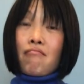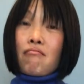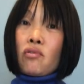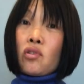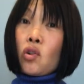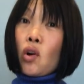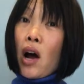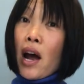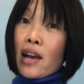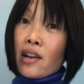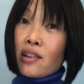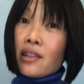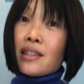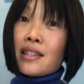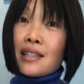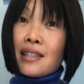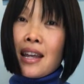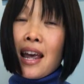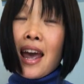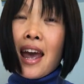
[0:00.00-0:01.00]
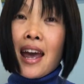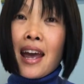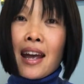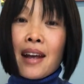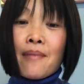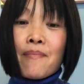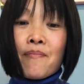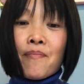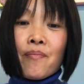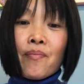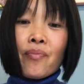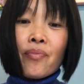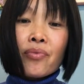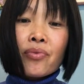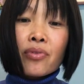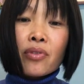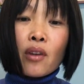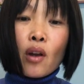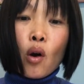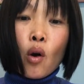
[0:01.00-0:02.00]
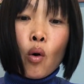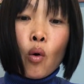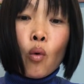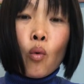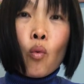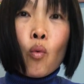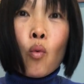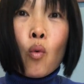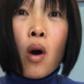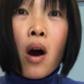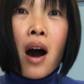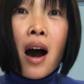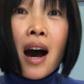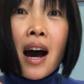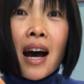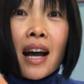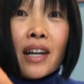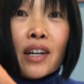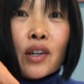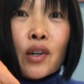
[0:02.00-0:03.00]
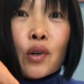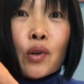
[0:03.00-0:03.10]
So I could say 1